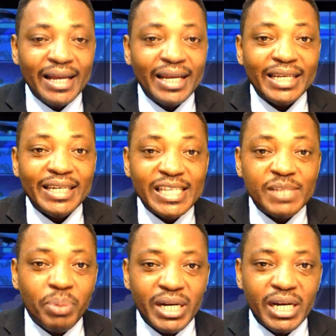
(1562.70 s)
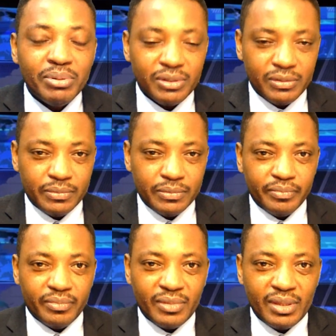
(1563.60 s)
are disponible.
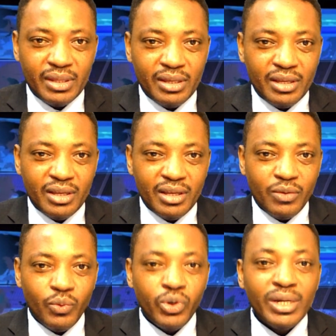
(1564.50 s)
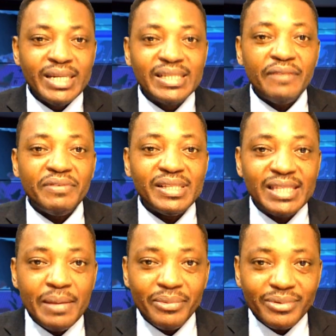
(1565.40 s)
We don't deserve the
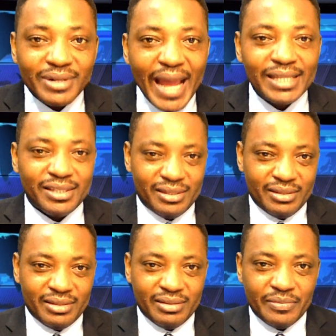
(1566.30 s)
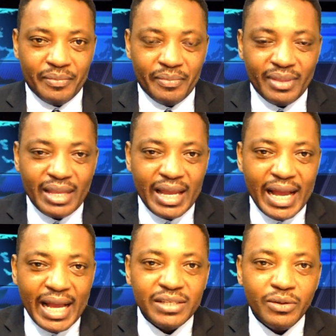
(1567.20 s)
same rights
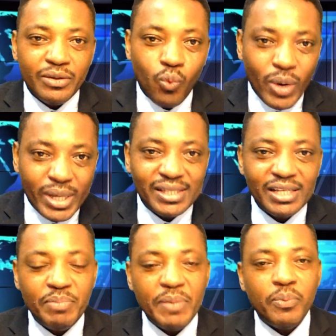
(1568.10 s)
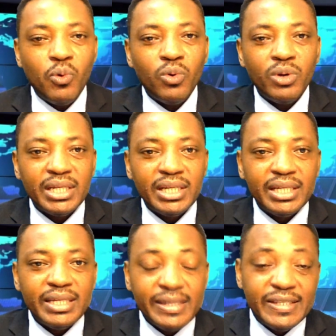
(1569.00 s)
as the Western people
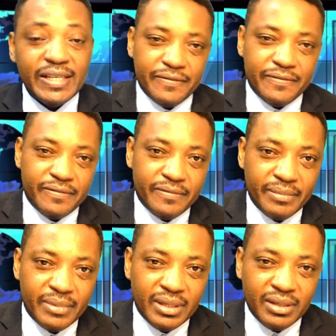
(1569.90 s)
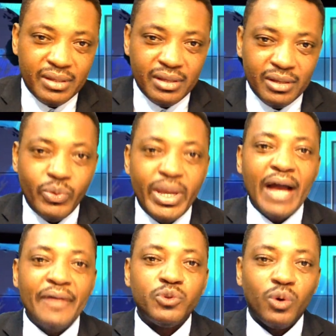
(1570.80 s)
deserve. We
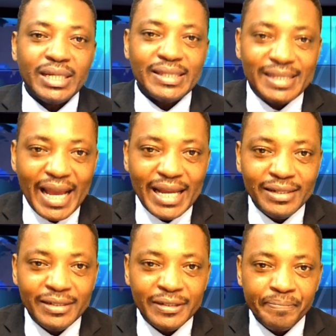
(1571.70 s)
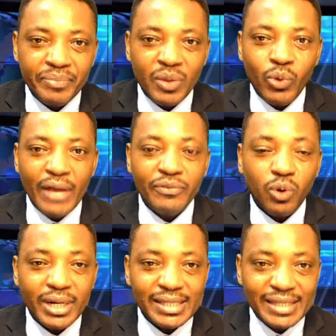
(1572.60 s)
have to understand. We have
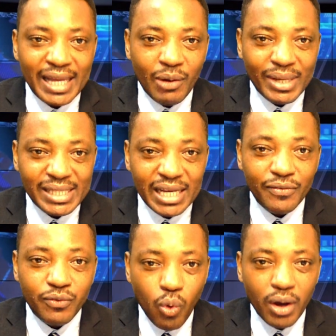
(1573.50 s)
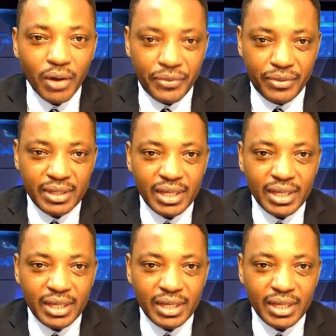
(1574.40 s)
to understand our self-worth.